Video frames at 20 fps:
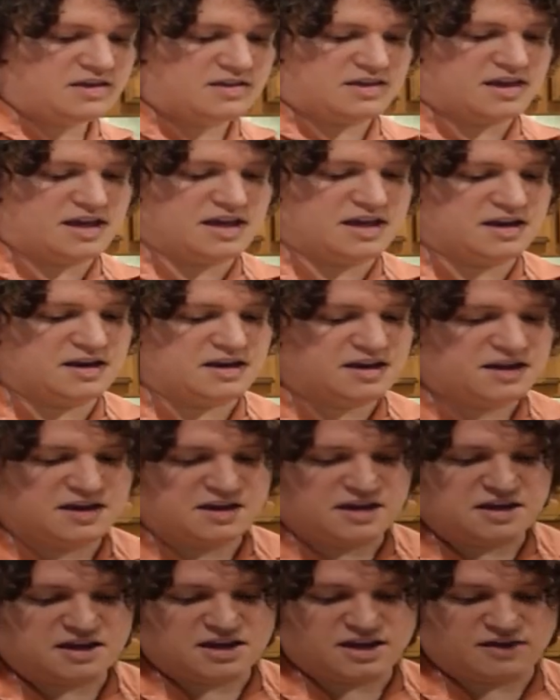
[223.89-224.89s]
Then,
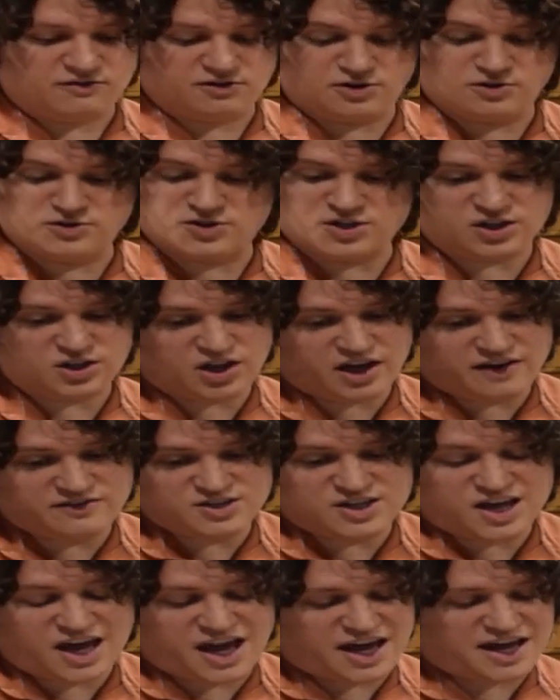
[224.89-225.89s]
if you're using gloves,
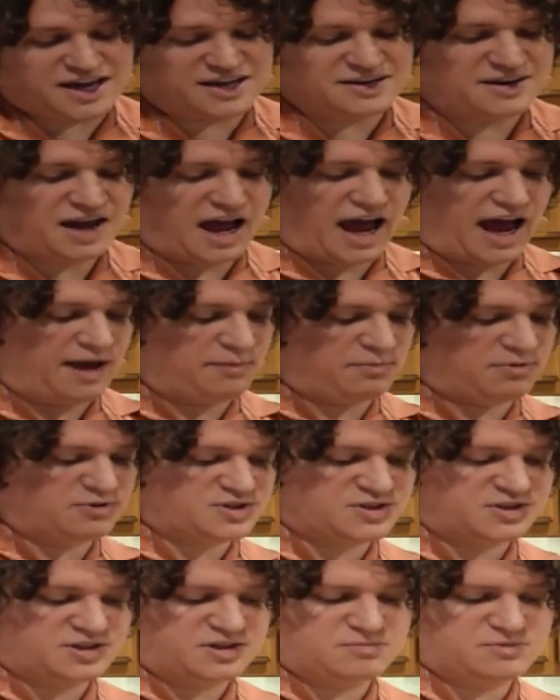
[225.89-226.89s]
you can. I
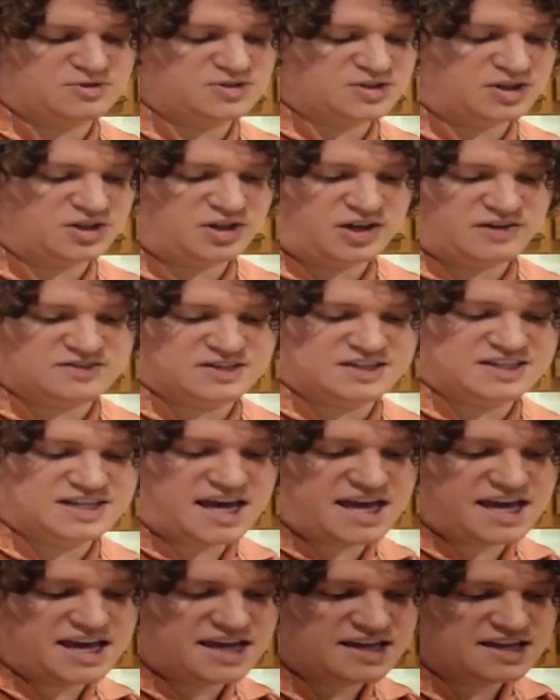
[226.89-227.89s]
personally am using gloves
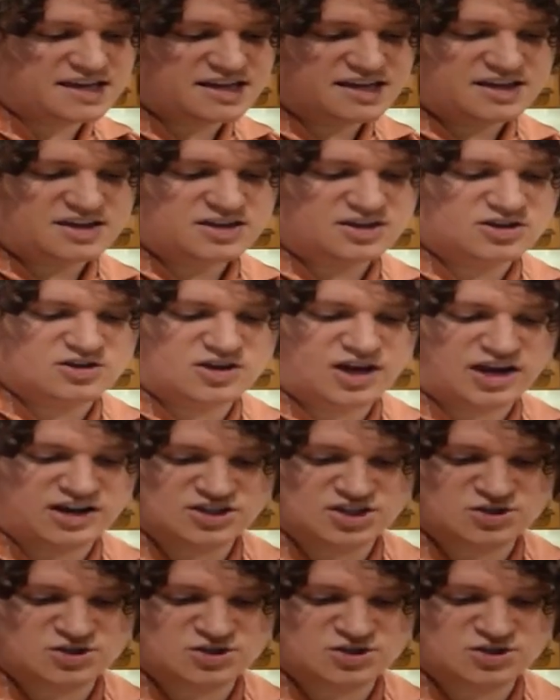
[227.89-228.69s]
today. Kind of